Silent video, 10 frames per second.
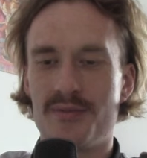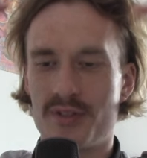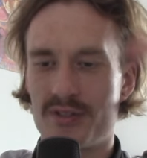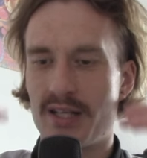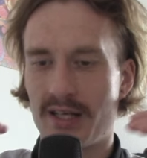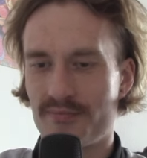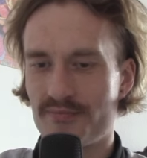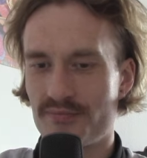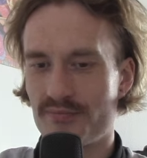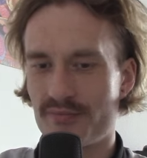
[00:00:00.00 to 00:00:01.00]
Because like,
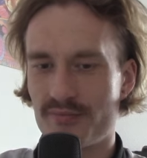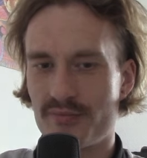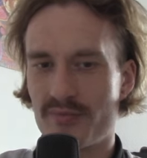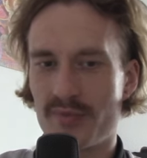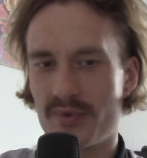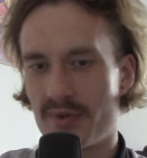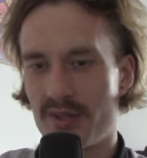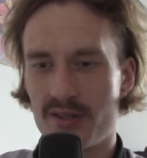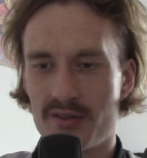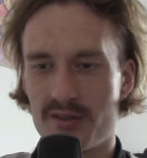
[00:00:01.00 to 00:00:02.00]

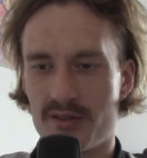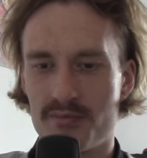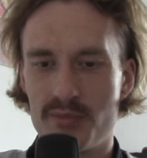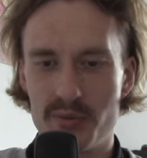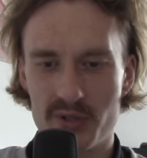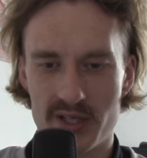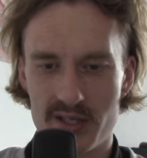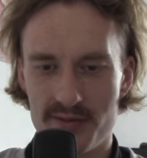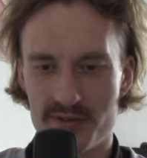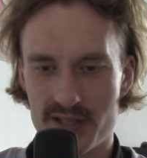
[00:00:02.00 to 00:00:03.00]
you know, people gotta
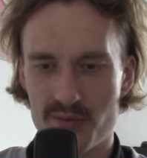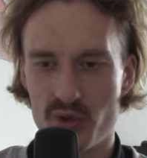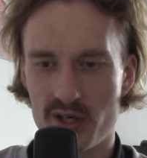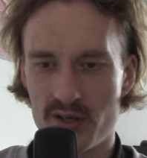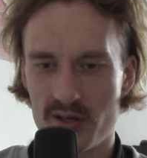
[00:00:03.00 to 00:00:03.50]
live somewhere,